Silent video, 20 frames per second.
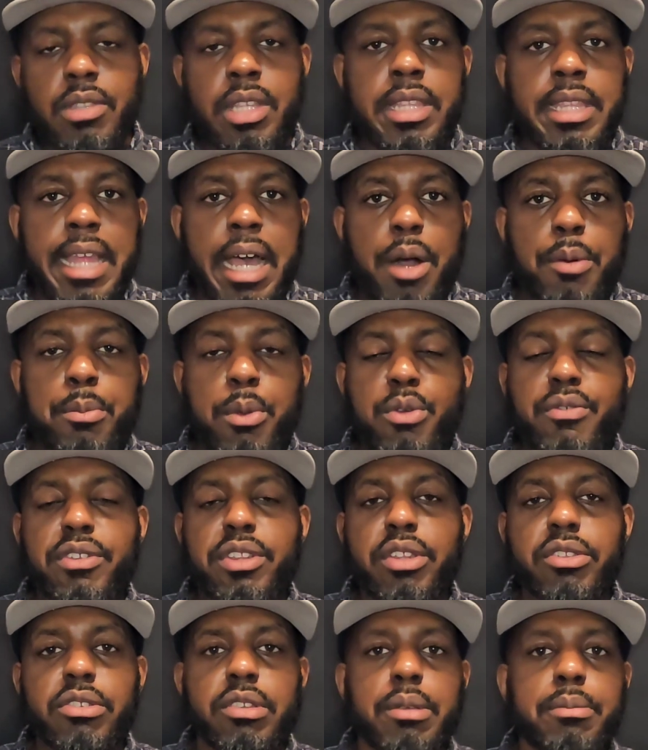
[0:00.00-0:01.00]
Now,
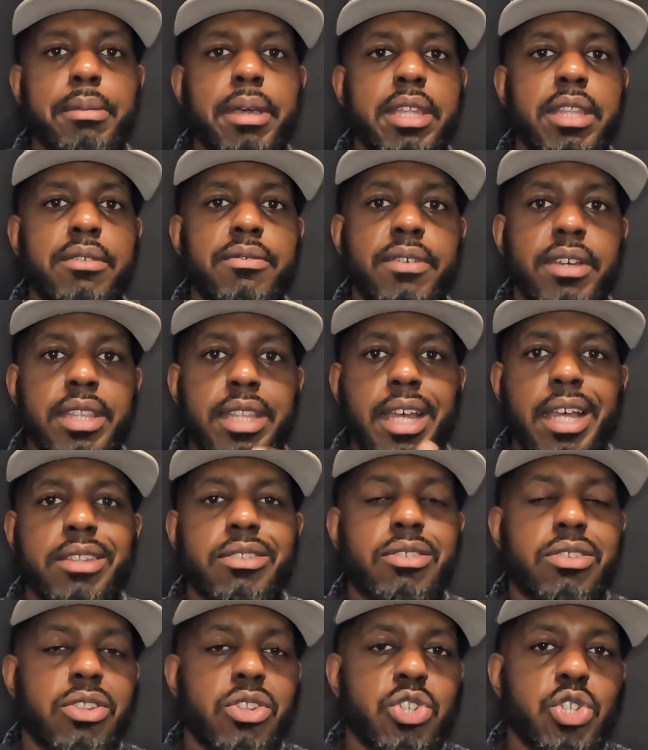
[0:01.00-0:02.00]
moving on to the main event,
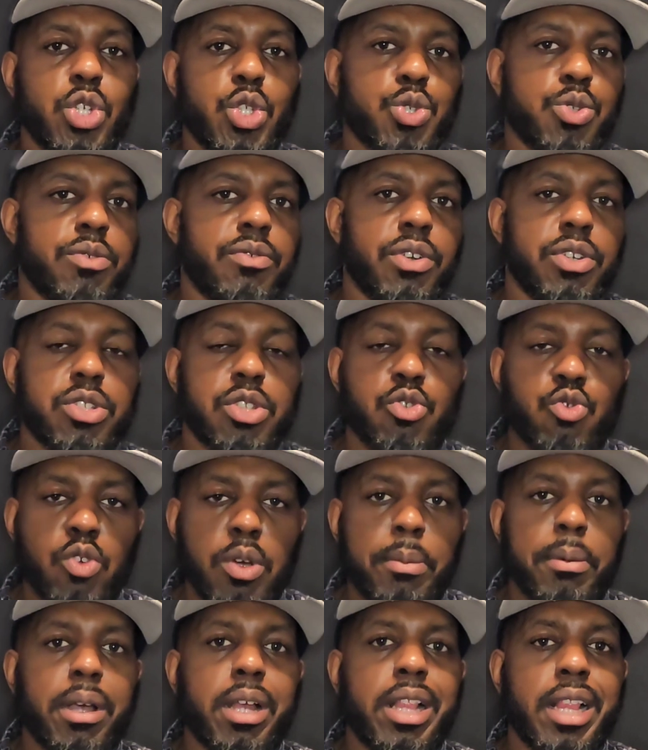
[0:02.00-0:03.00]
Anthony Joshua versus
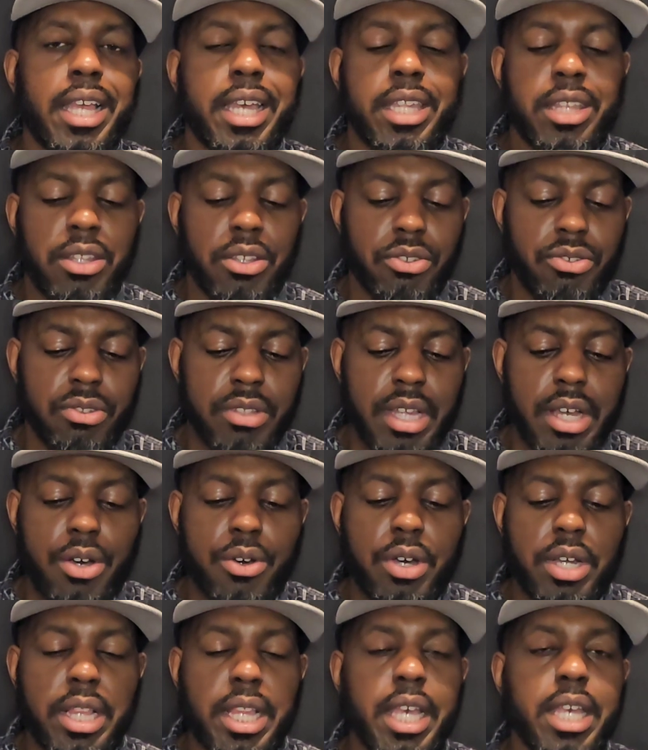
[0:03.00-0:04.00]
Robert Helenius.
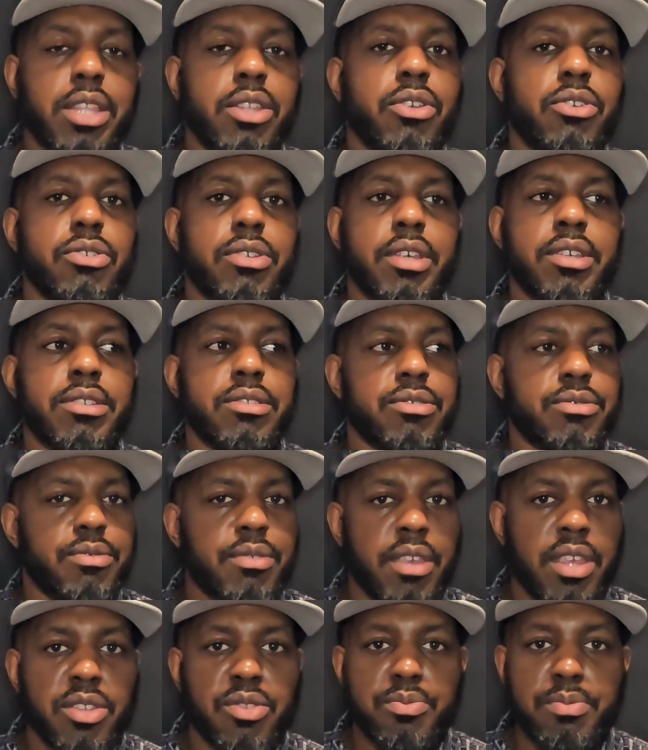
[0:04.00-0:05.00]
Now, Helenius, as
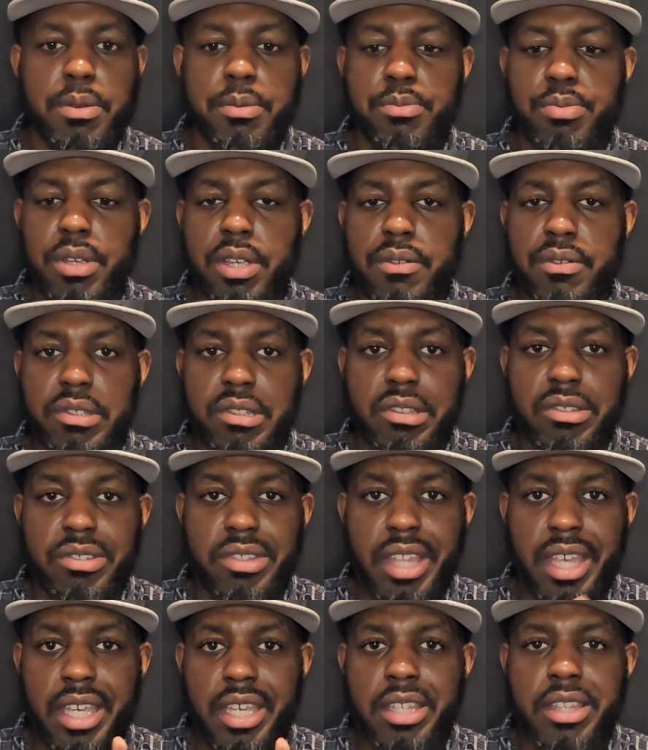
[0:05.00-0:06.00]
has been previously
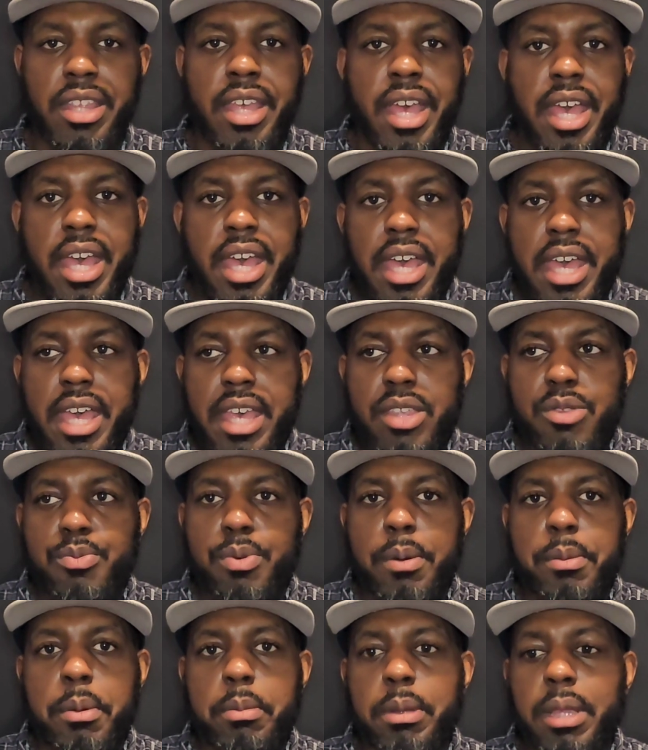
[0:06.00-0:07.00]
stated, is
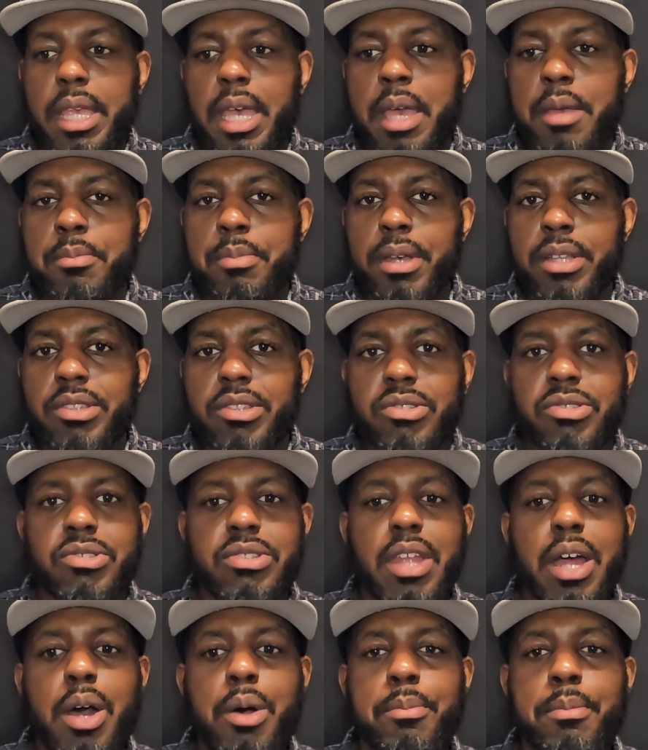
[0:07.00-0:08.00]
probably a better
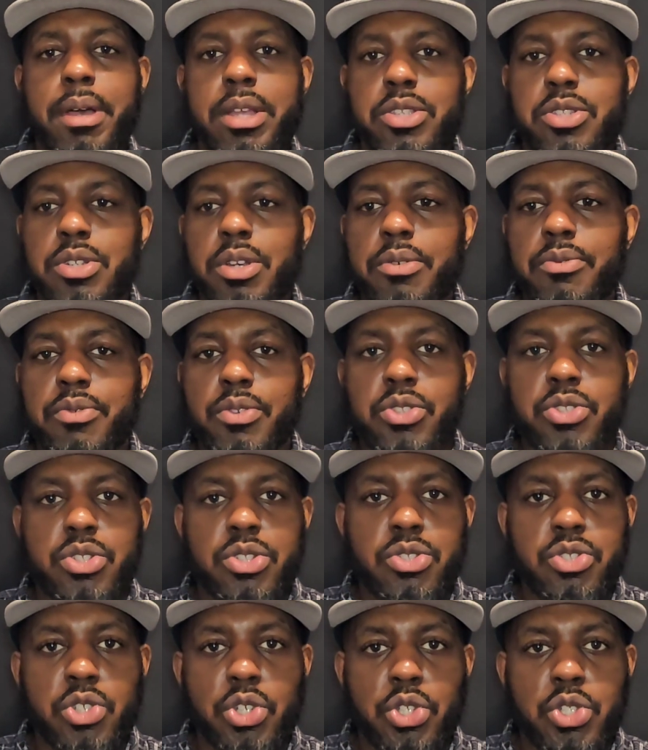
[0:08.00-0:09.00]
style matchup for
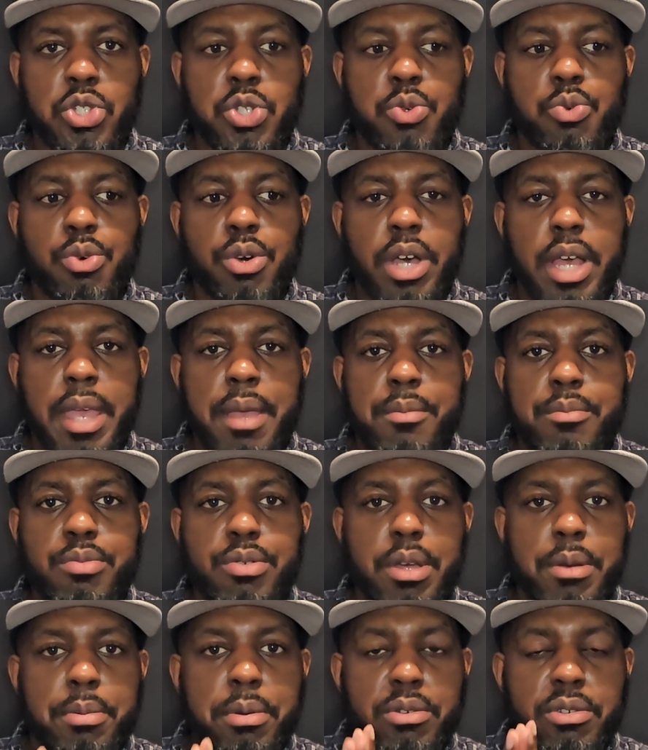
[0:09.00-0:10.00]
Joshua in
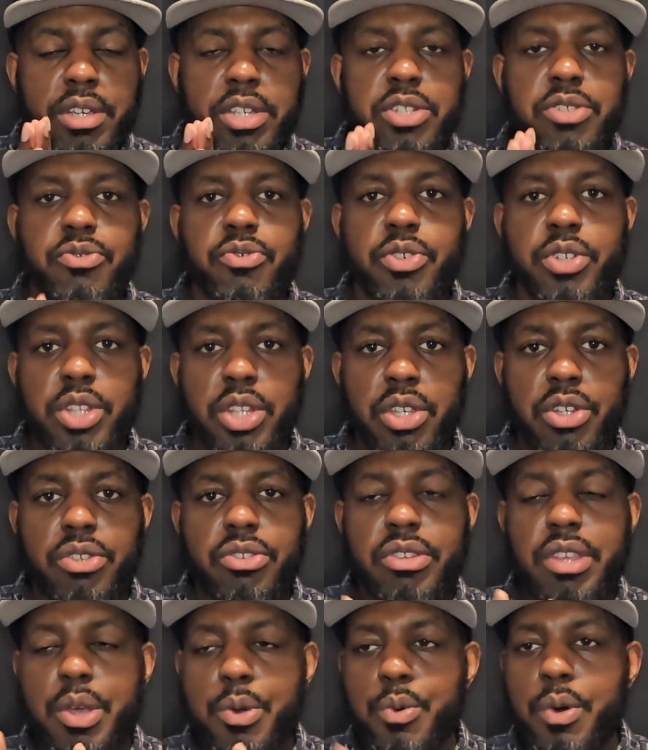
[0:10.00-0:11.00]
preparation for
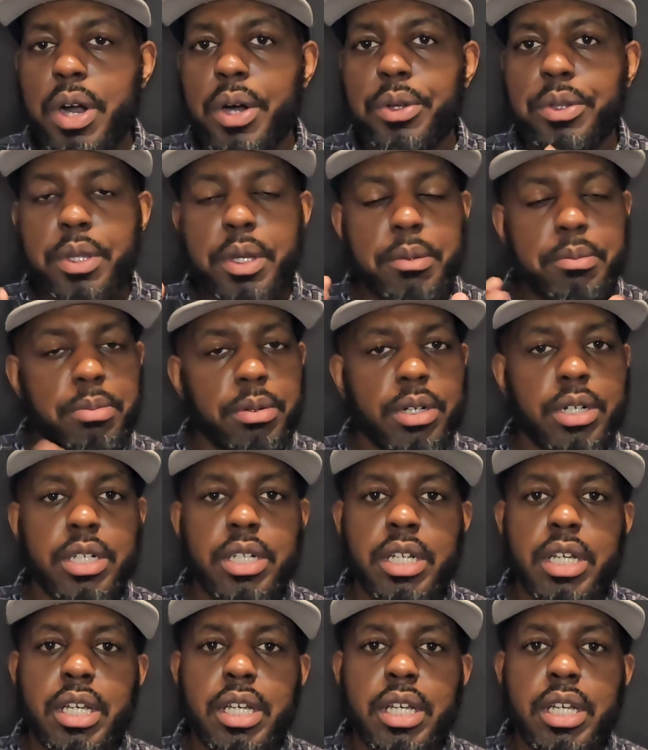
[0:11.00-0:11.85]
Deontay Wilder, but